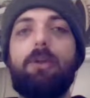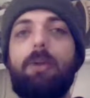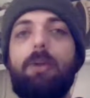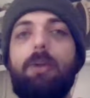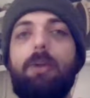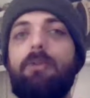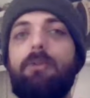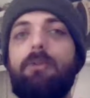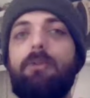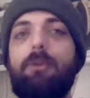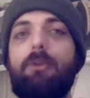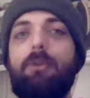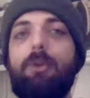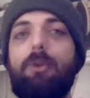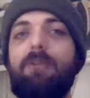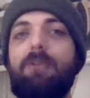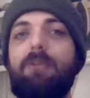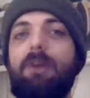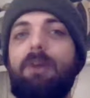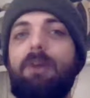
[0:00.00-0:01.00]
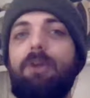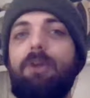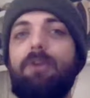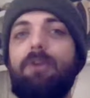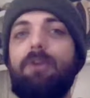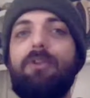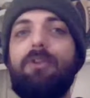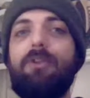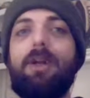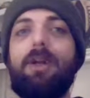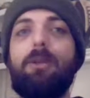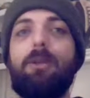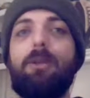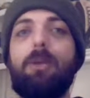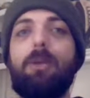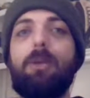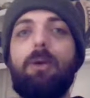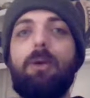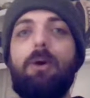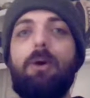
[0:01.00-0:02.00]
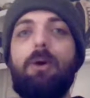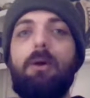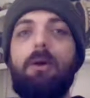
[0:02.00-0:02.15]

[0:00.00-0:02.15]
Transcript: wrestling for $25 a night in a bingo hall.